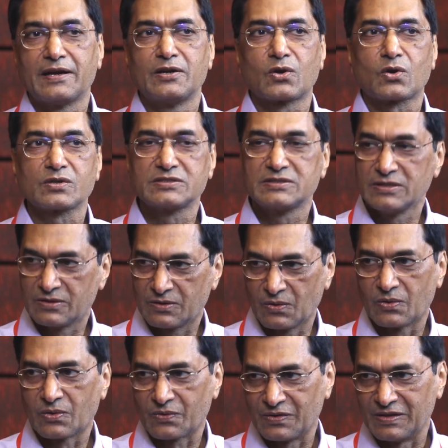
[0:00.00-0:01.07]

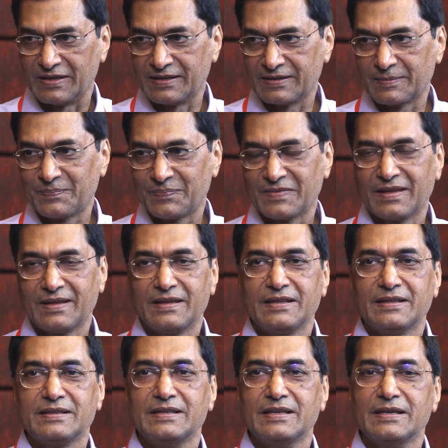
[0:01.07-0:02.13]
hydroxychloroquine
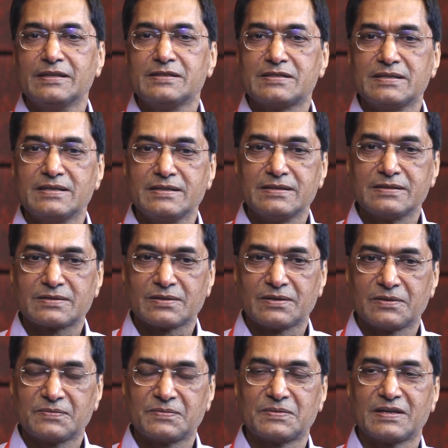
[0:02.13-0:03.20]
the incidence
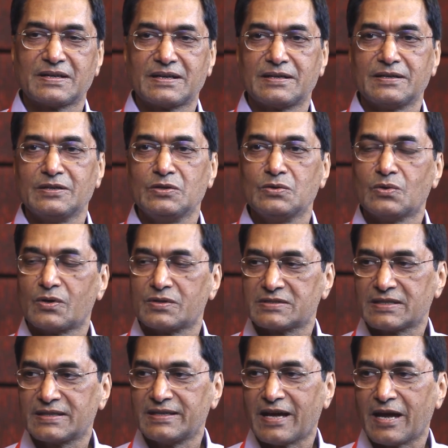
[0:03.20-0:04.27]
of uh, new
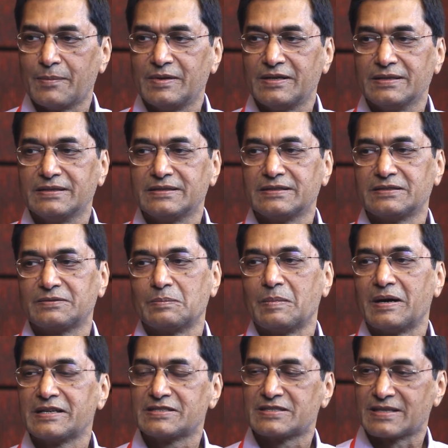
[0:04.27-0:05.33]
onset diabetes is
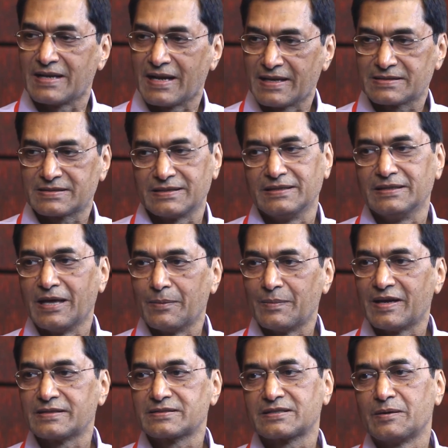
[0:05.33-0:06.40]
much less in
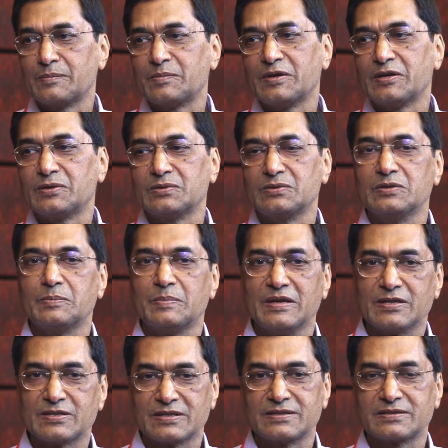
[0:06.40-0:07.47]
them as compared to the
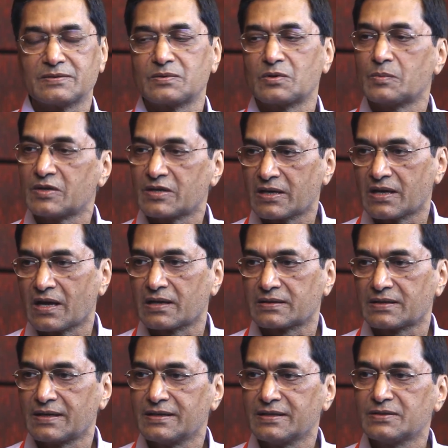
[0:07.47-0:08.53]
patients of rheumatoid
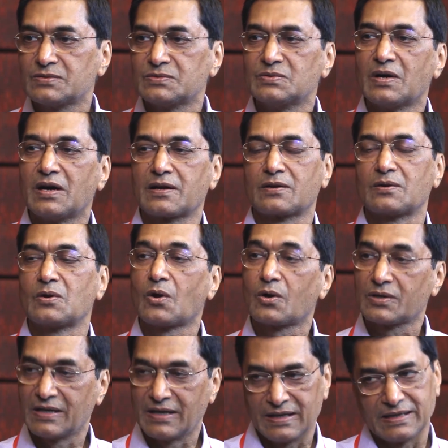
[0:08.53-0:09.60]
arthritis who are
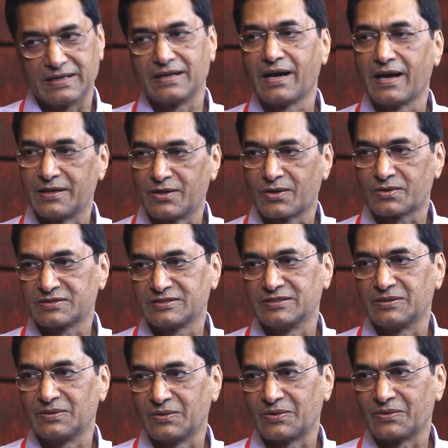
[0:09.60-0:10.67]
not taking
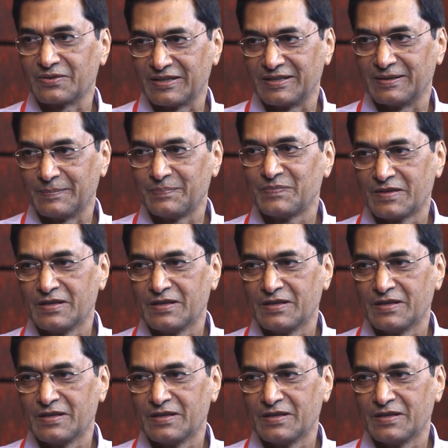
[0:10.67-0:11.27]
hydroxychloroquine